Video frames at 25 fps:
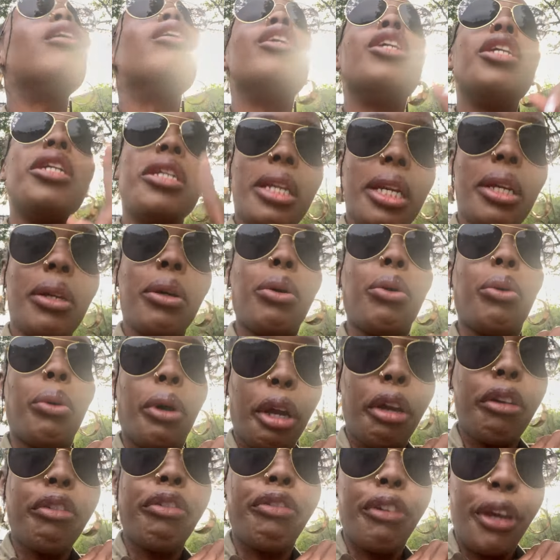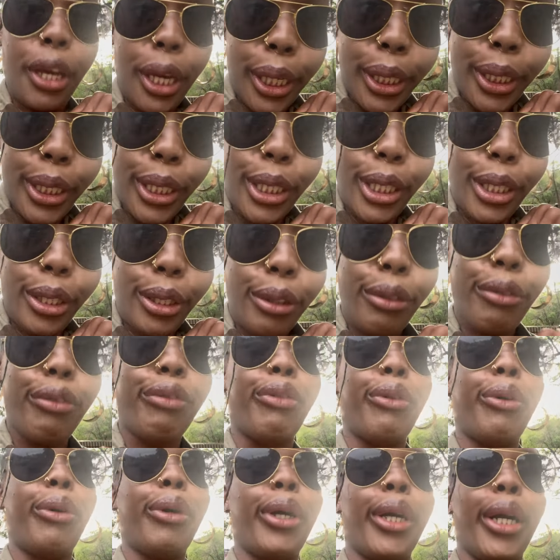you need a quick fix
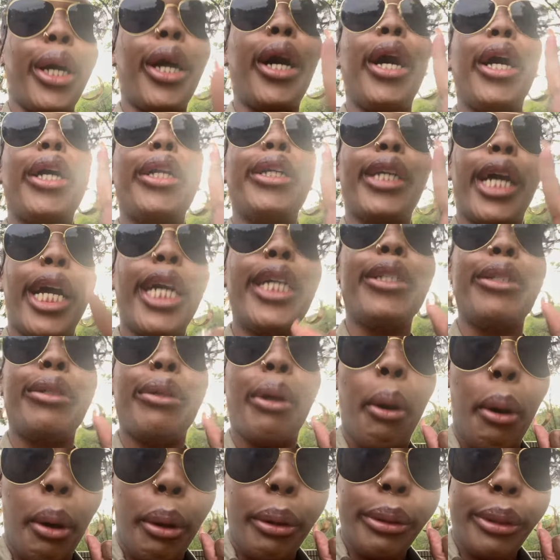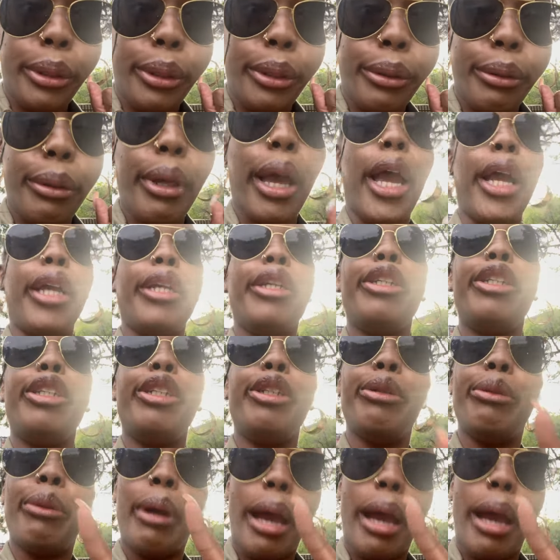for a nice dollar that you